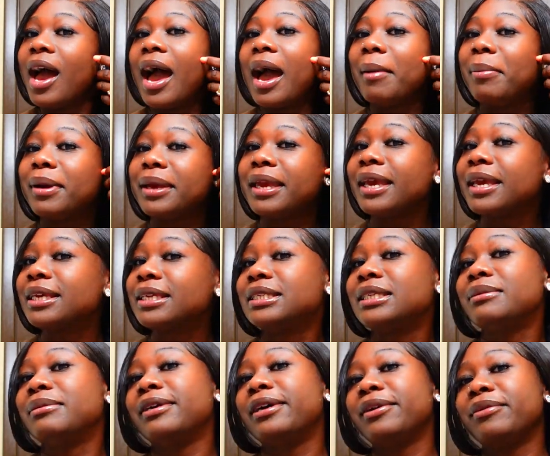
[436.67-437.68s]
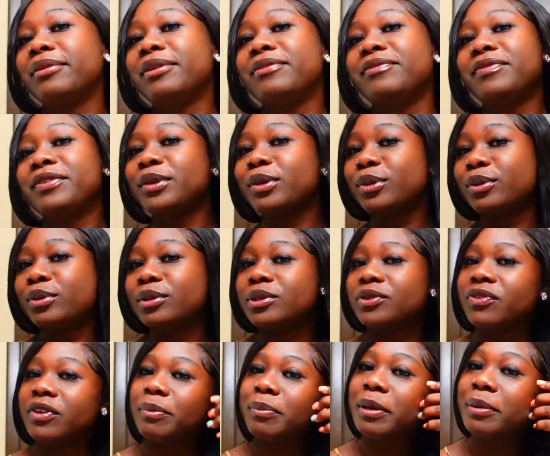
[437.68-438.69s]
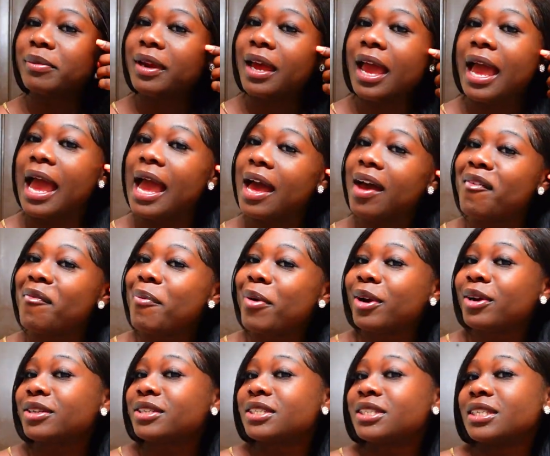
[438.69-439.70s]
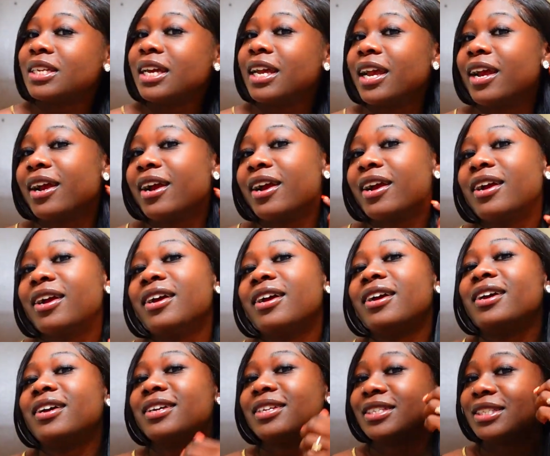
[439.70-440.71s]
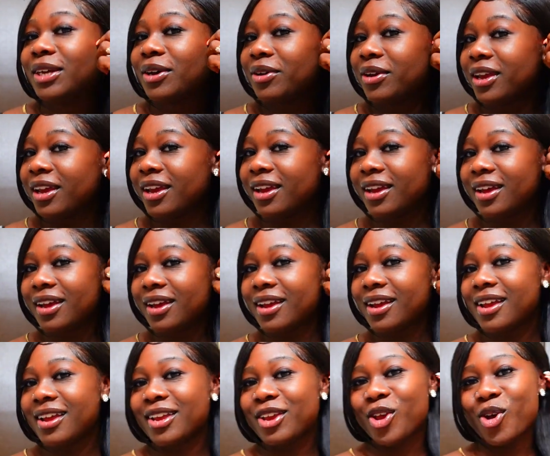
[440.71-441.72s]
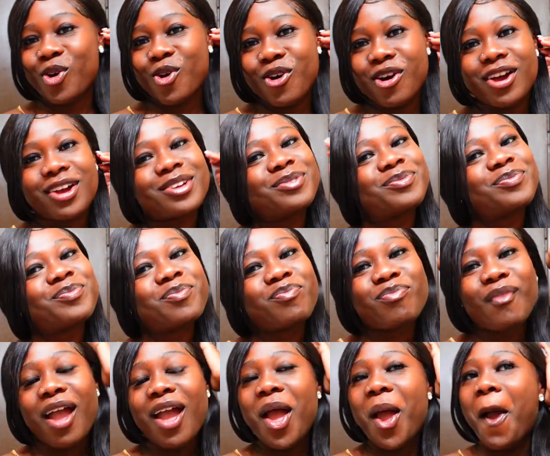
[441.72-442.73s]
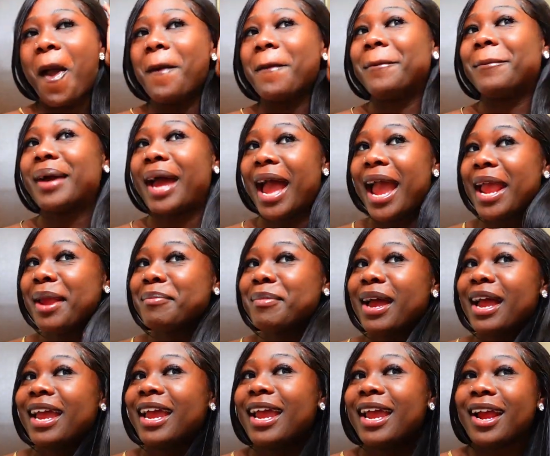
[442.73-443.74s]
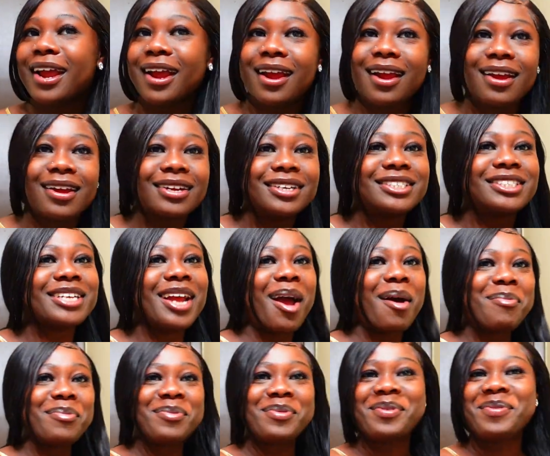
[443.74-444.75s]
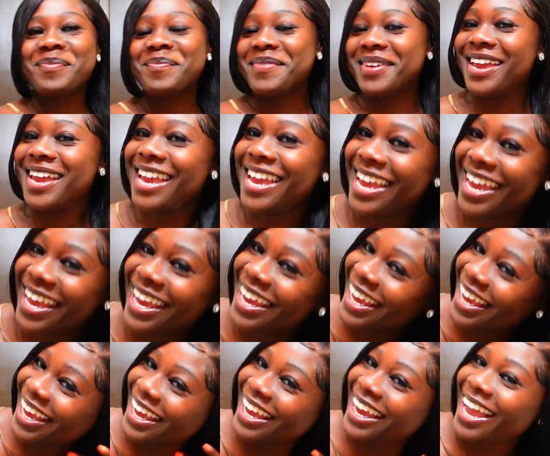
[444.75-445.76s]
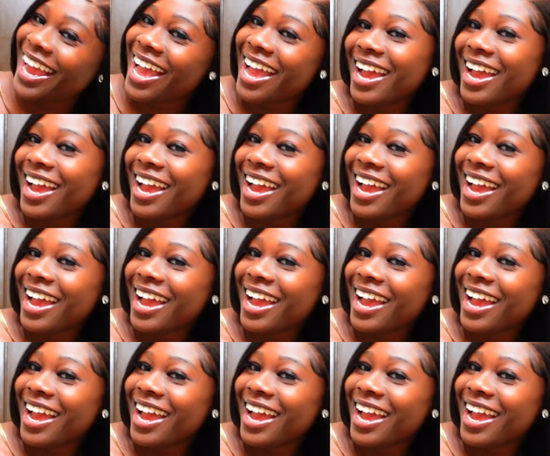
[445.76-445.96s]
I've been getting some good reviews for the people that have purchased the hair. So, yeah, y'all, buy my hair, shop with me.